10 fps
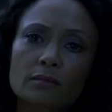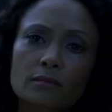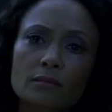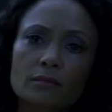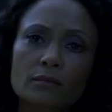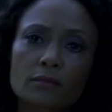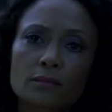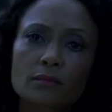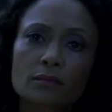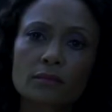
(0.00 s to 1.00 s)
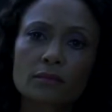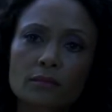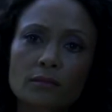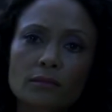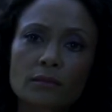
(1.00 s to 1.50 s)

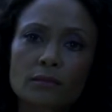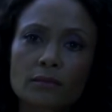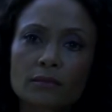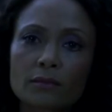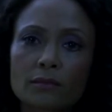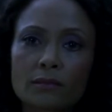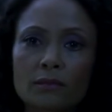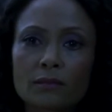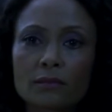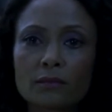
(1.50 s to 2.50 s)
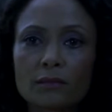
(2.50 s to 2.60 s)
(not speaking)